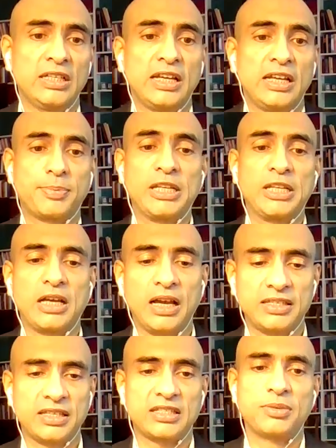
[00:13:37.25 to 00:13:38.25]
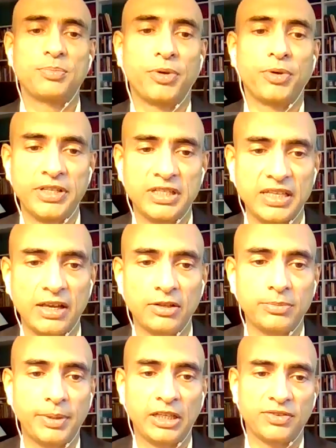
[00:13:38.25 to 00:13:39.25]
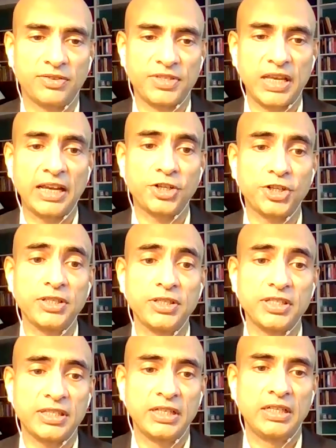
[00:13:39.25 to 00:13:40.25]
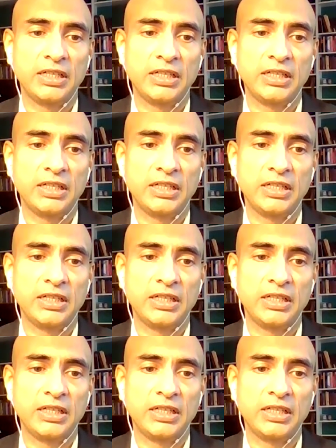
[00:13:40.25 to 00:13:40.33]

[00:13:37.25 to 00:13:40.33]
as Peter Isackson points out, because of sanctions.